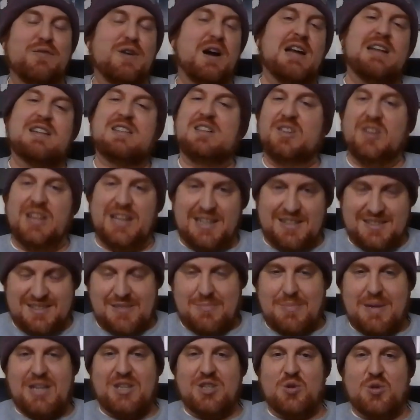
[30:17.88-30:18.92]
you'll find the
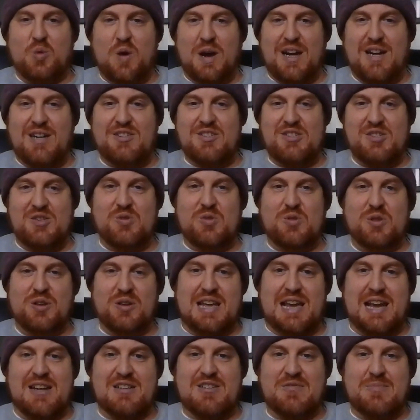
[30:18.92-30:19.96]
links and make your way to,
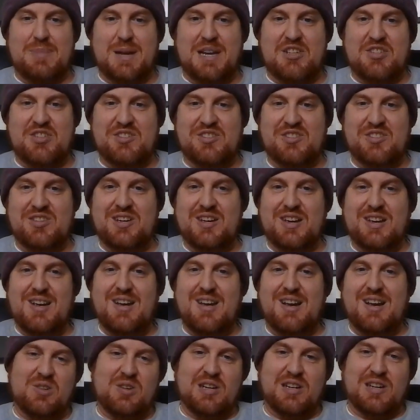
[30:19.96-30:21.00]
to the active pages,
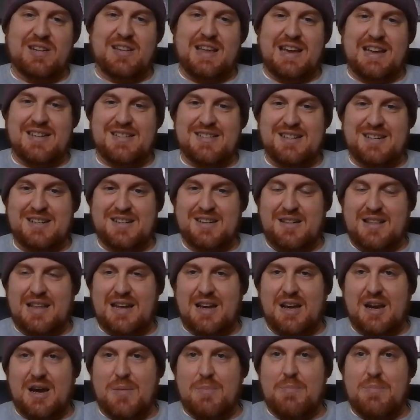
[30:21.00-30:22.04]
including that uh,
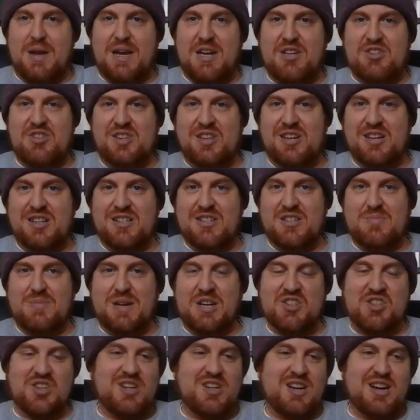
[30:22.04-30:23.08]
that hub page that I
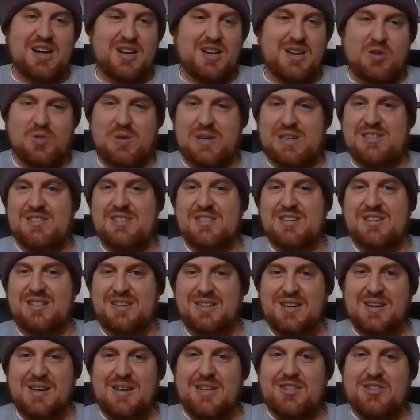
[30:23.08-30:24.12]
just mentioned. And I can always uh,
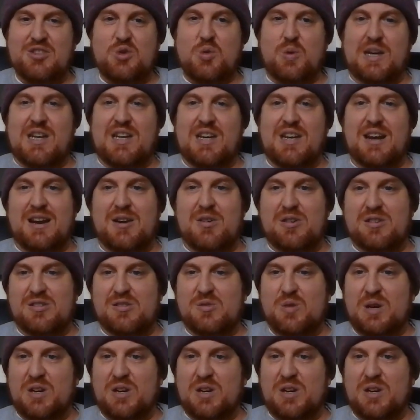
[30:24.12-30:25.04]
tweet it out